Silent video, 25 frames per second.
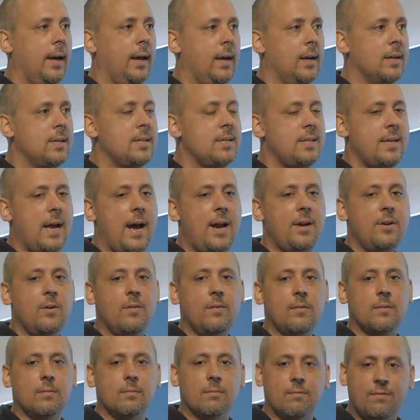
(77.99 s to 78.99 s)
in a
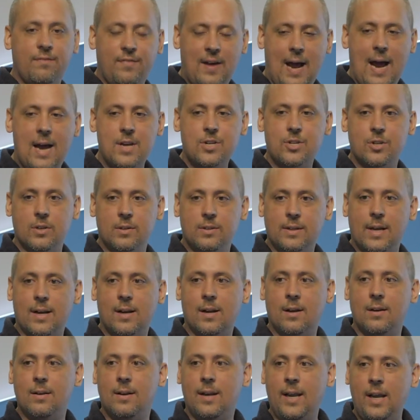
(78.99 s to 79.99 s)
standard fashion
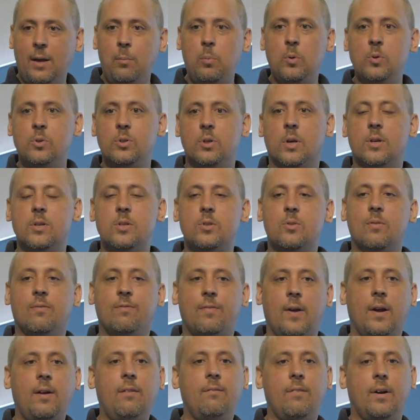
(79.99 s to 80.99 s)
that enables us to
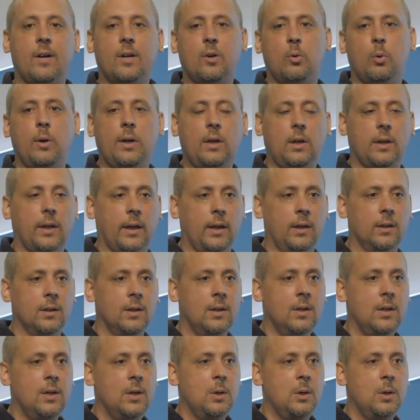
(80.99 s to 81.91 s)
very, very quickly